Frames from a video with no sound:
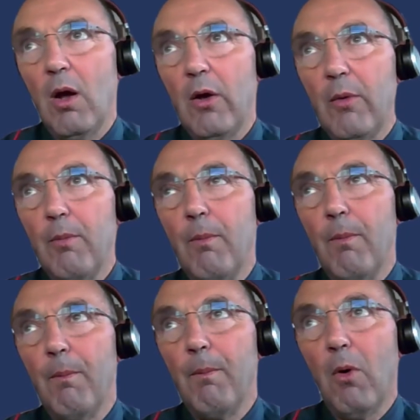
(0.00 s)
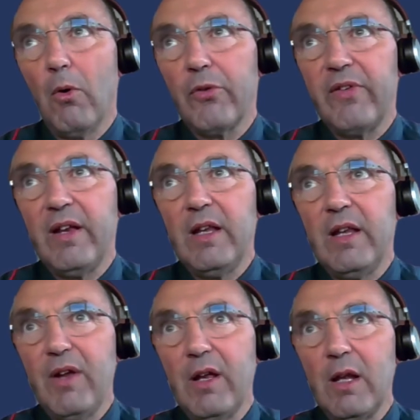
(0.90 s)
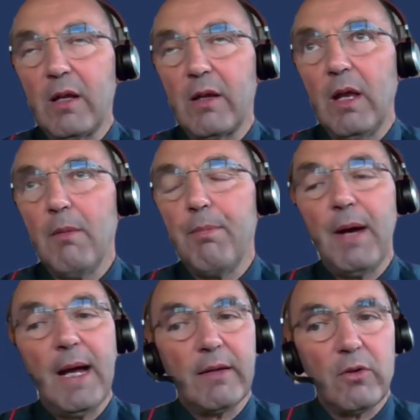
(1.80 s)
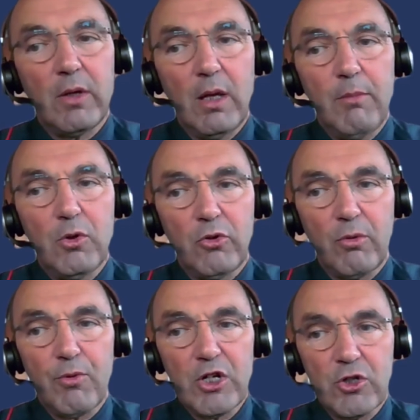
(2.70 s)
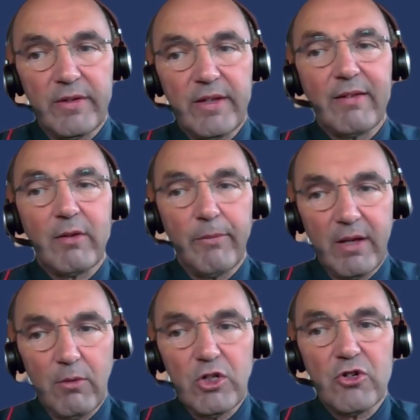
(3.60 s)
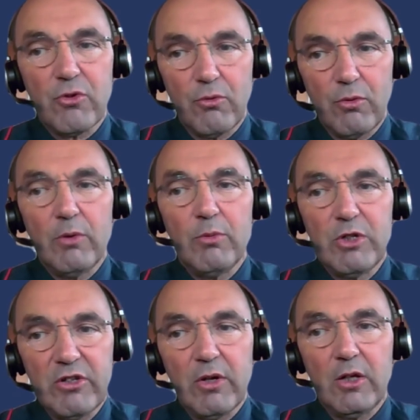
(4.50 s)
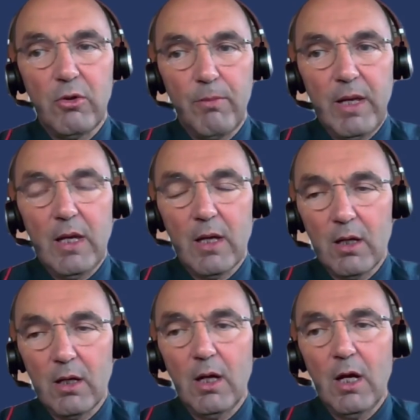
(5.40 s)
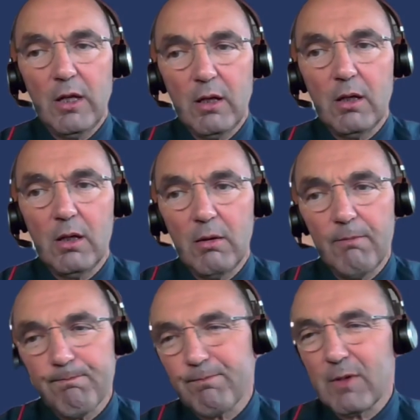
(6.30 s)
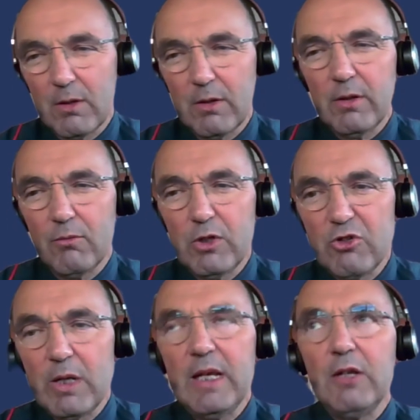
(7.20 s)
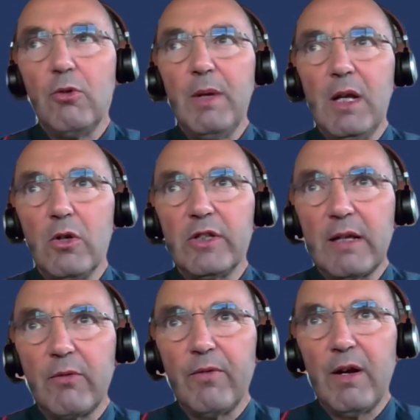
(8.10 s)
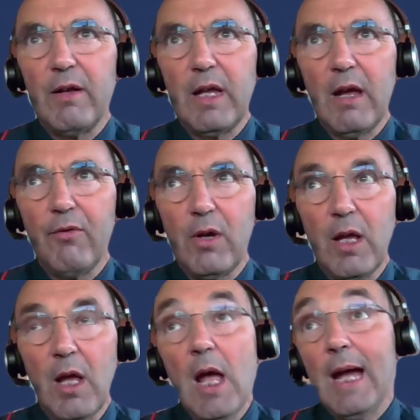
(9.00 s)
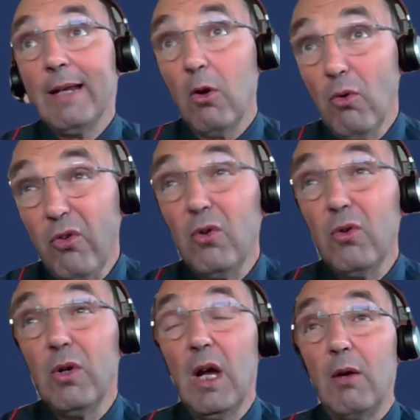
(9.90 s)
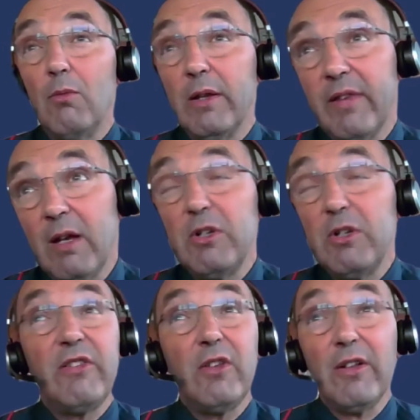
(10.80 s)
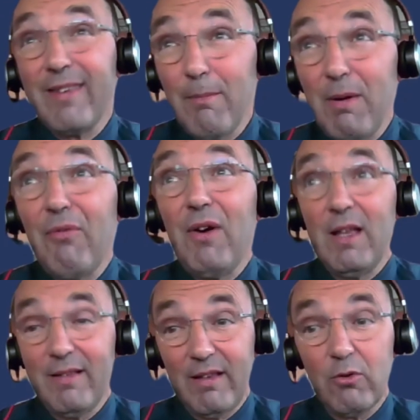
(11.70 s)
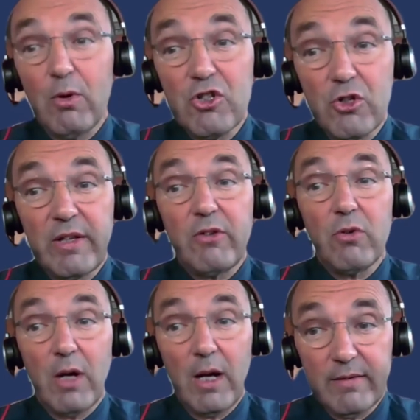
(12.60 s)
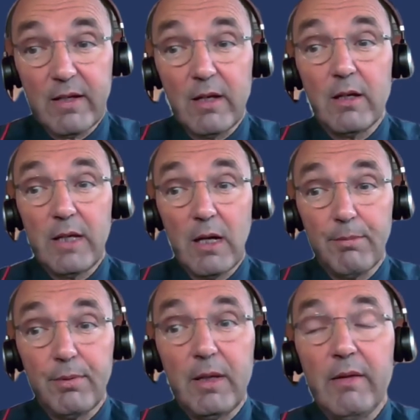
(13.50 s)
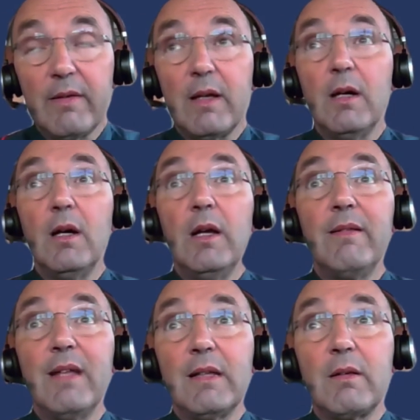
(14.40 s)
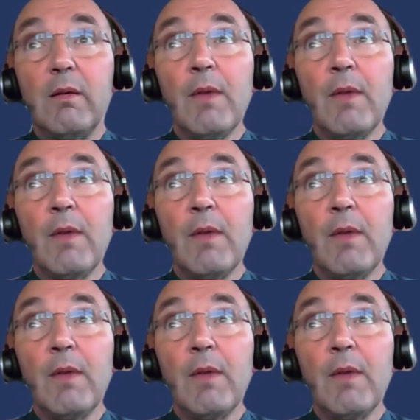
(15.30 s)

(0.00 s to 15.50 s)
a more significant impact on immunosuppression. That's something which which is going to be uh, um, which will need to be looked at very carefully. And also, one thing which is not simplifying this question that you're asking, Jaap, is uh, is that